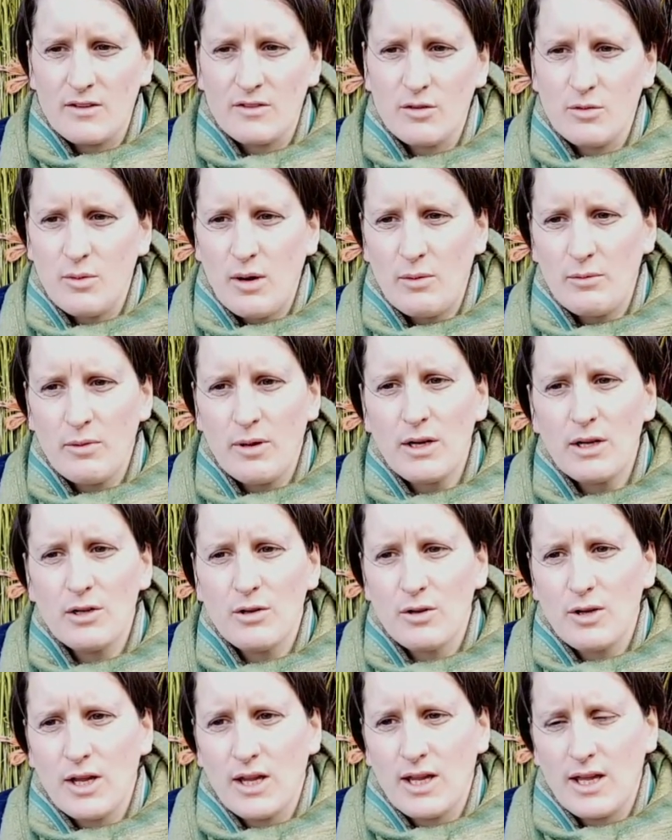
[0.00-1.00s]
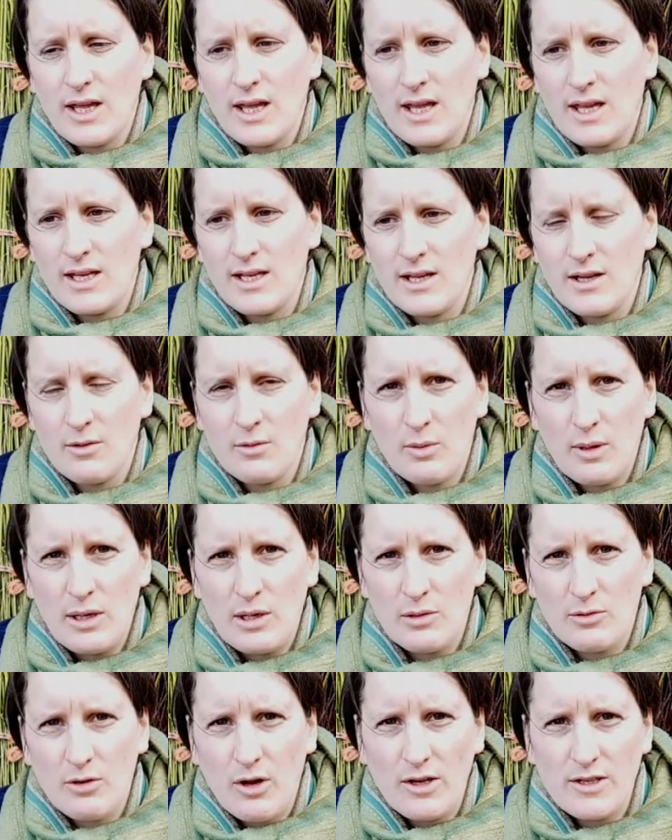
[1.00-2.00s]
So what we're looking in a
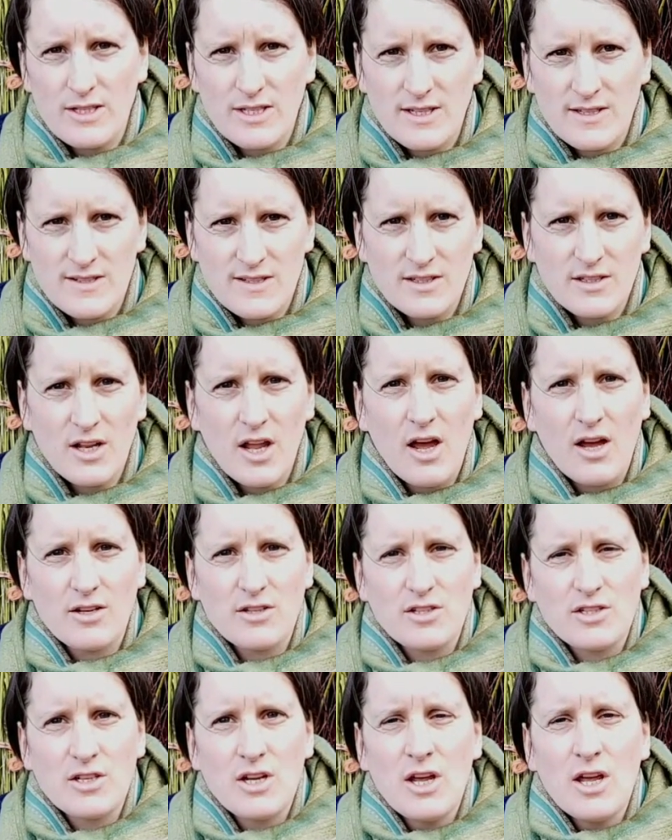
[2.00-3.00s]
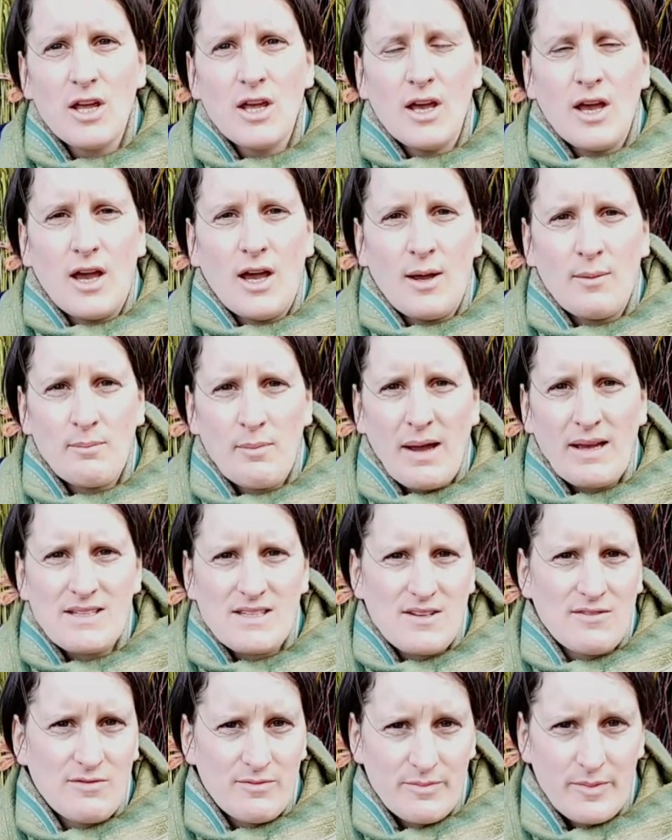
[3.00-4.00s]
willow rod is not a
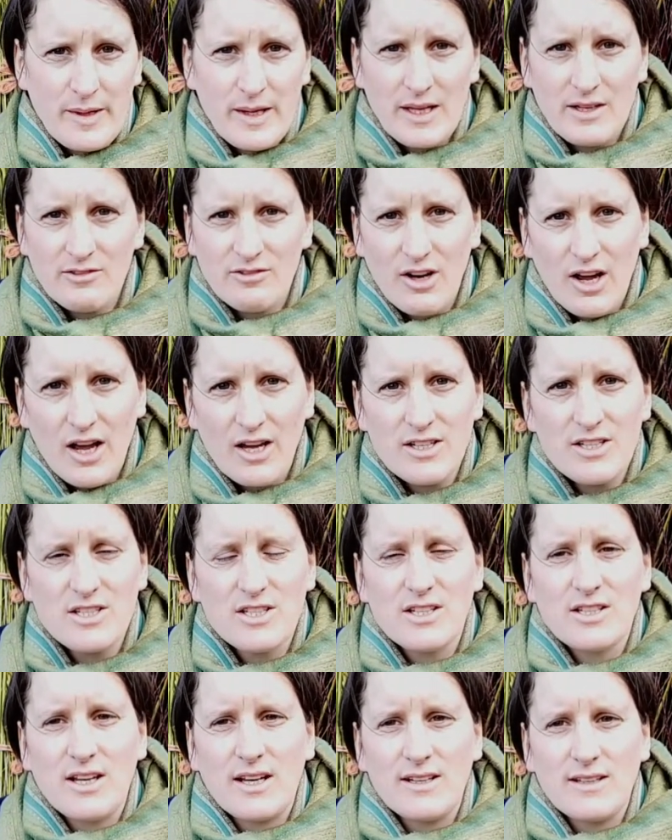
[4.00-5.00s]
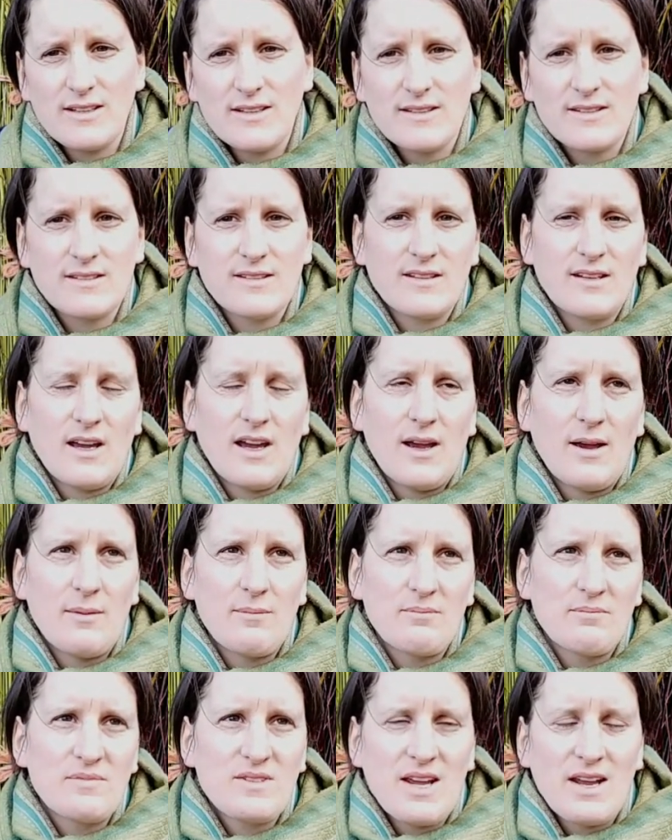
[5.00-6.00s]
massive big rod that is
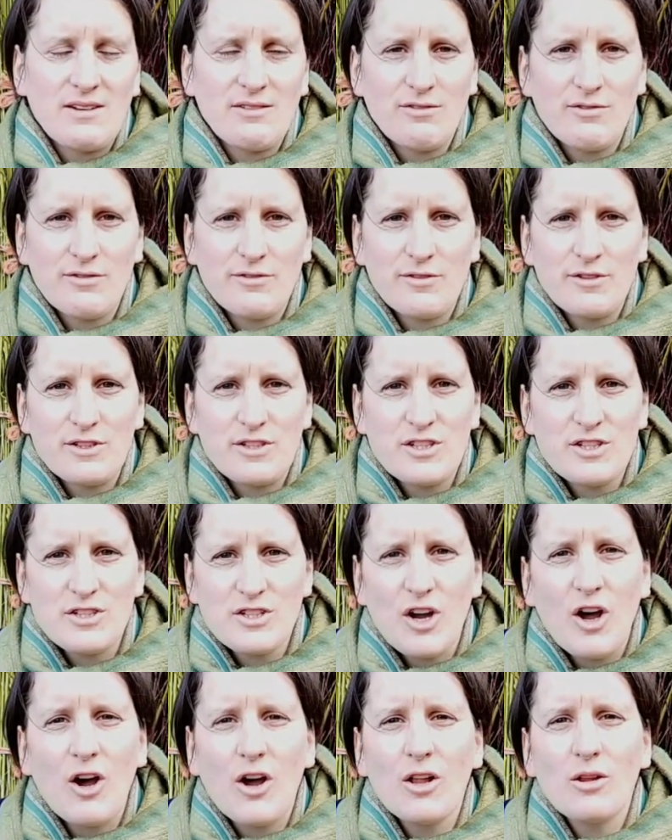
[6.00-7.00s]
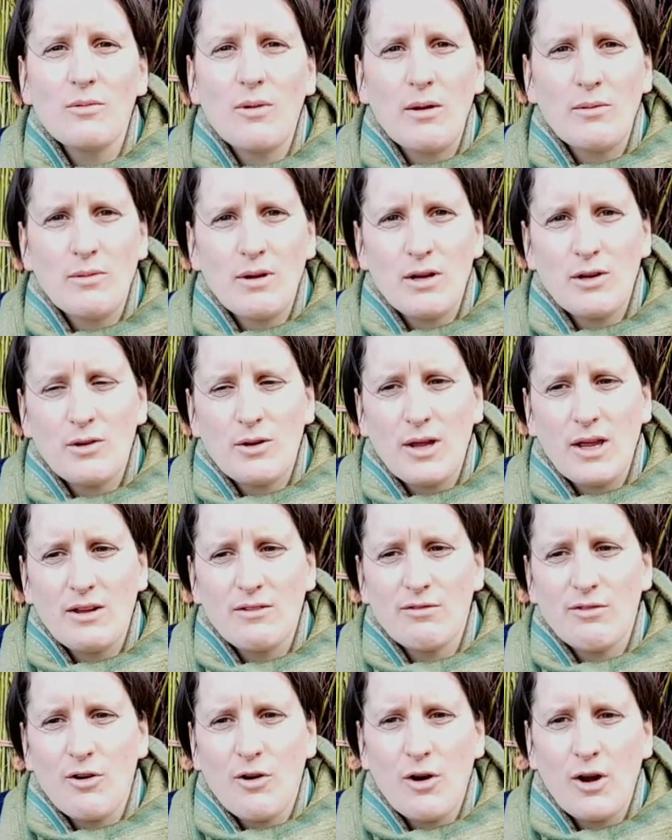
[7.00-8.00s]
um, 10 foot tall. What we're looking
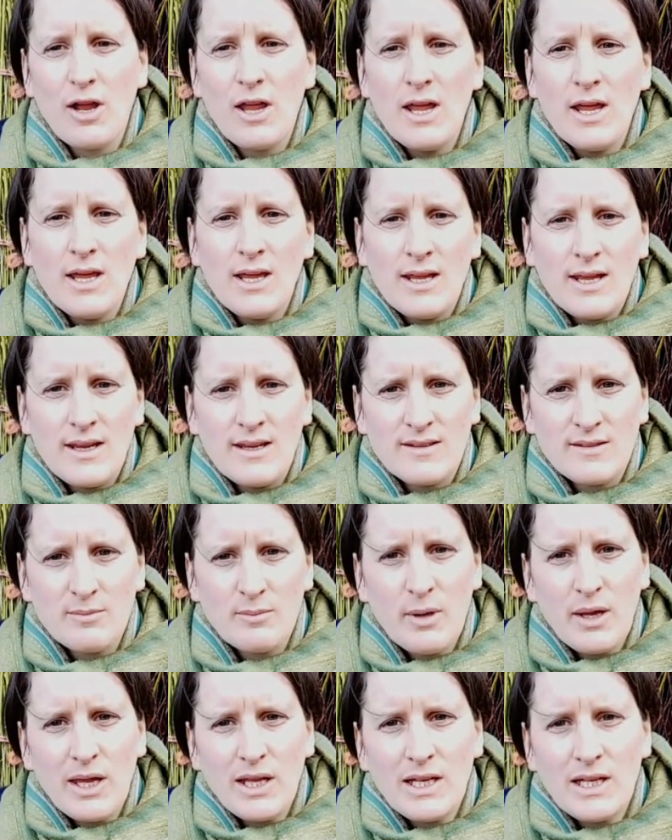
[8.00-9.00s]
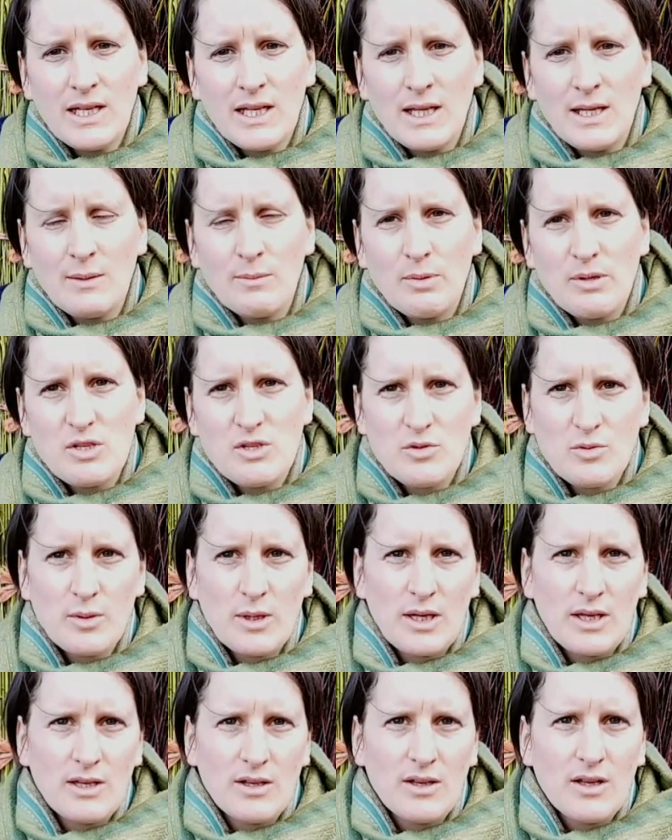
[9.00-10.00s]
for is mainly
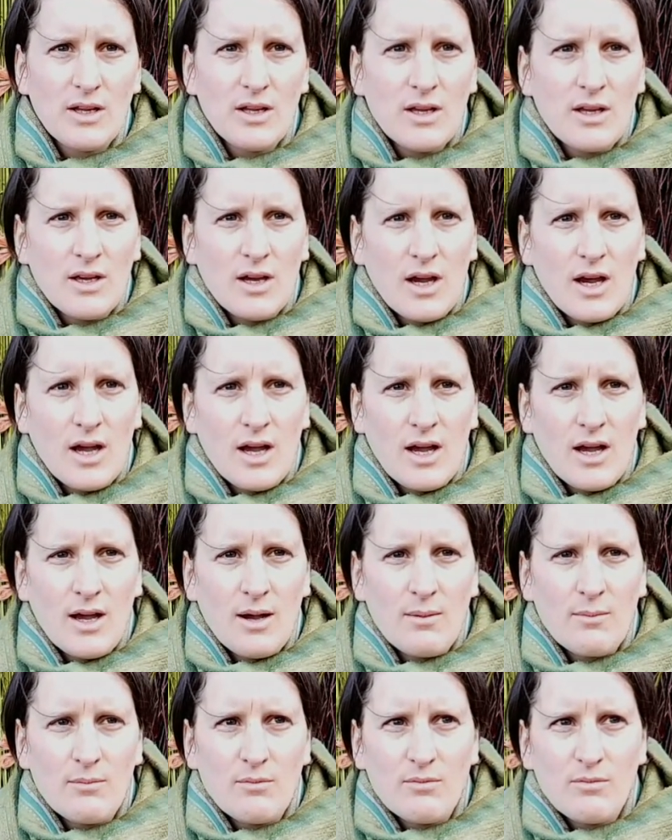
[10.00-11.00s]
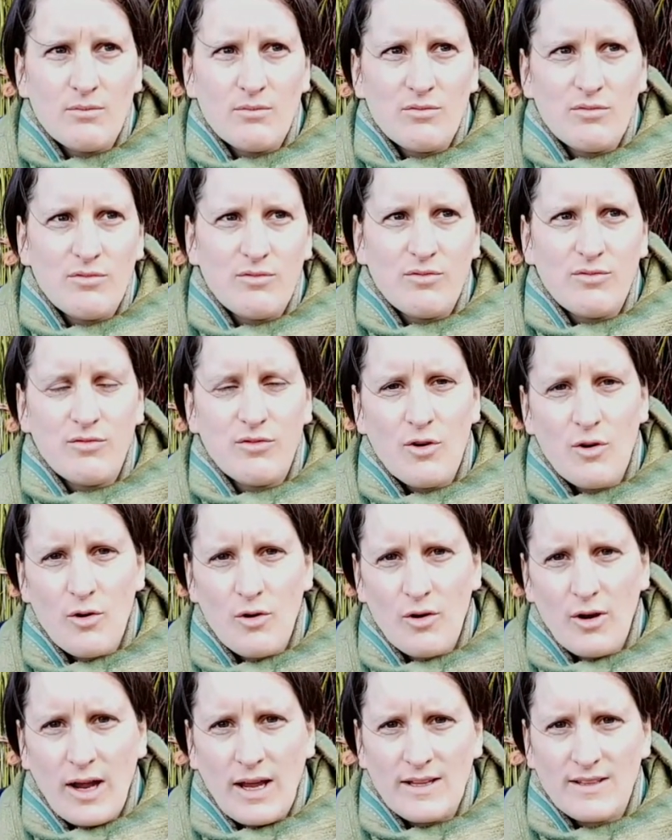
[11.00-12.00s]
between um,
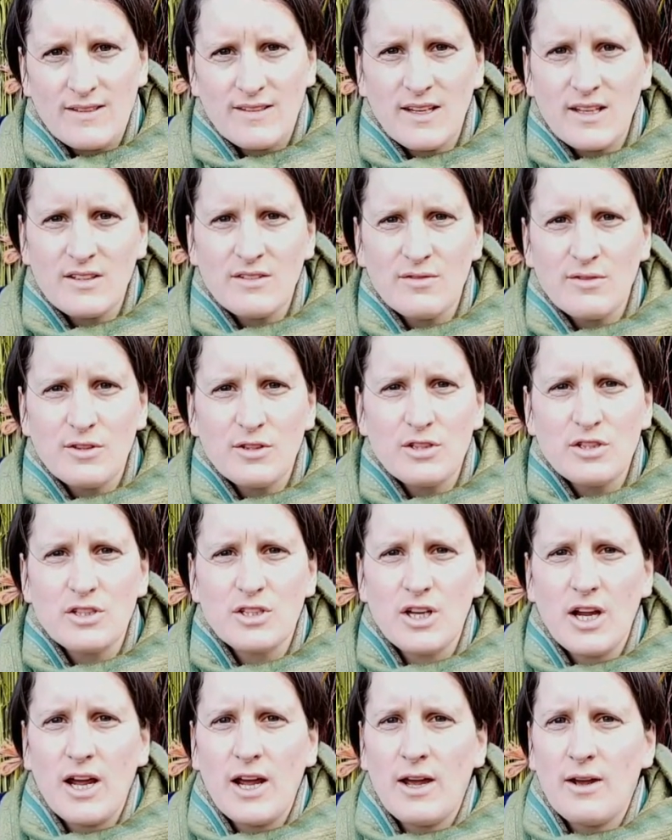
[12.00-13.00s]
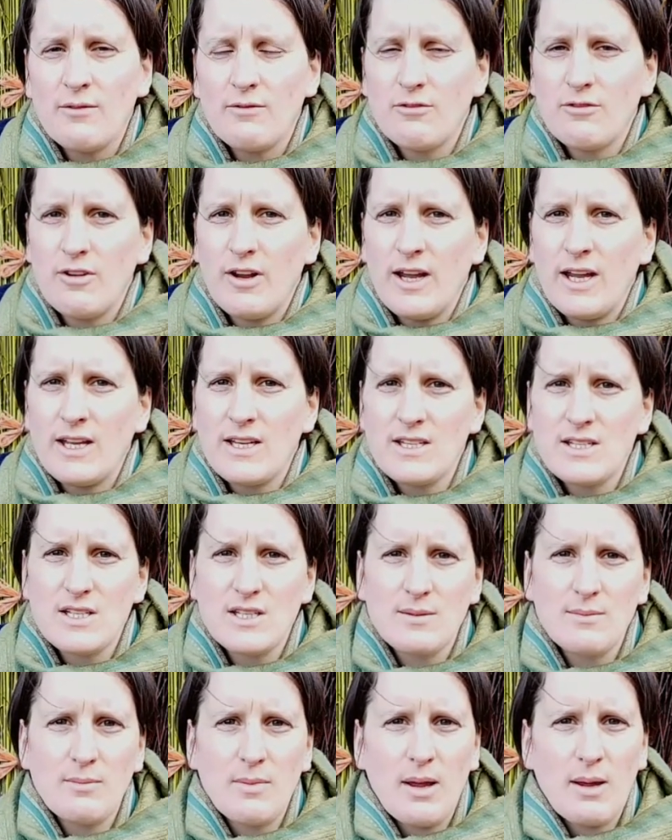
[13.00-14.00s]
four and six foot uh,
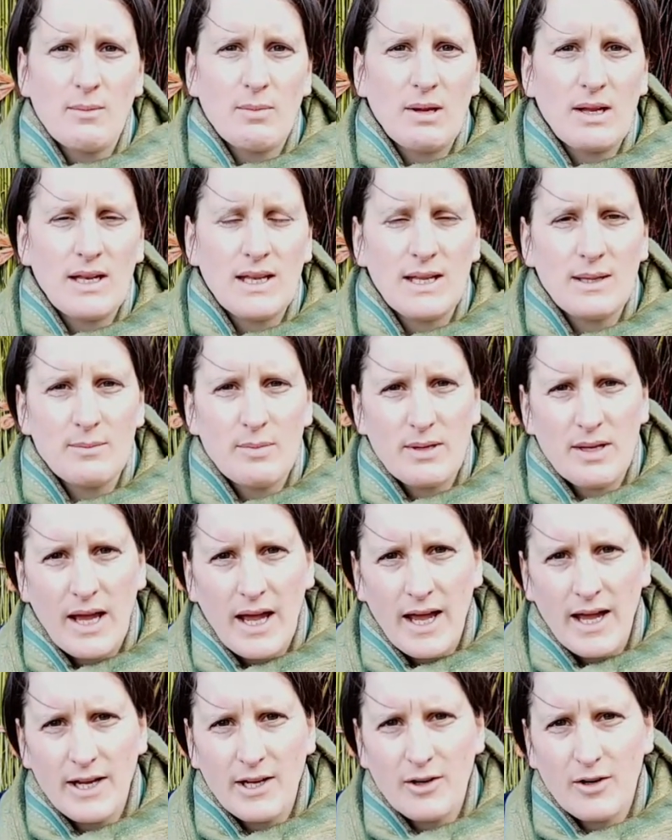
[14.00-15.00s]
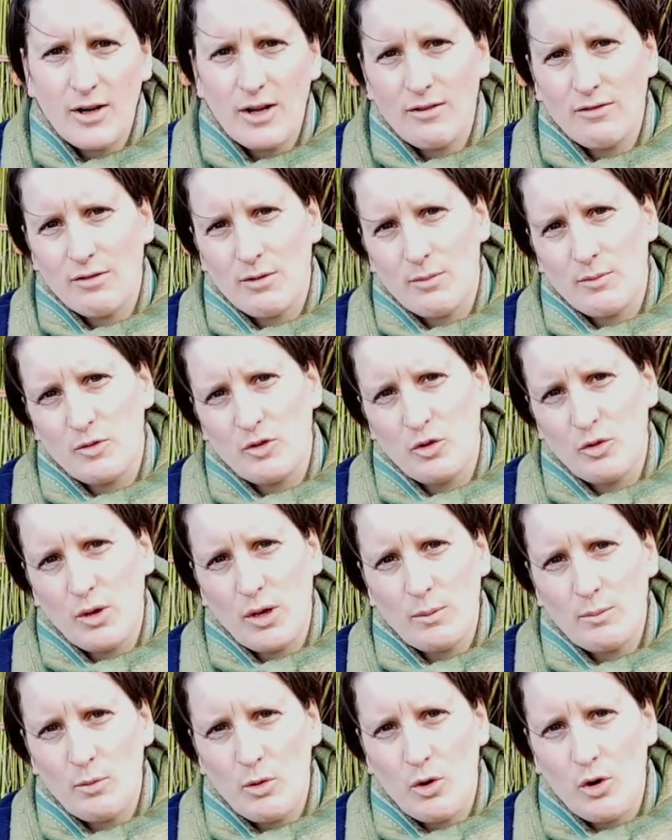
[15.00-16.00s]
range, maybe a little bit higher if you're
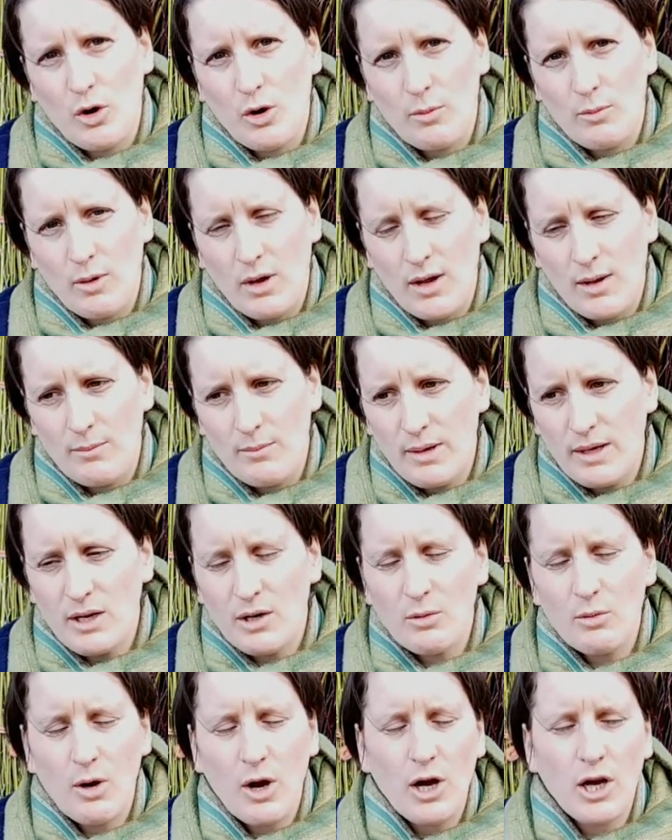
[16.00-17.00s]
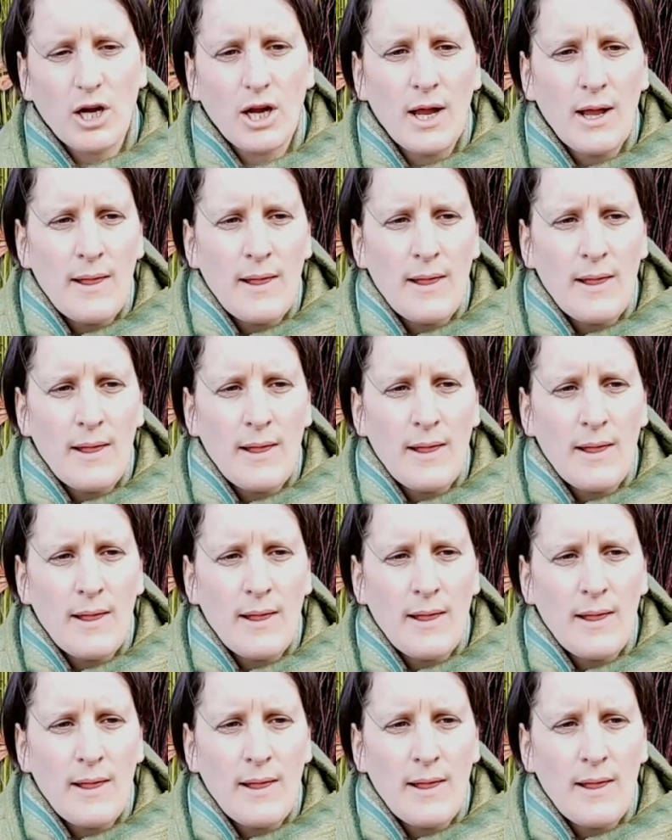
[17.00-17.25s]
doing more uh, bigger work.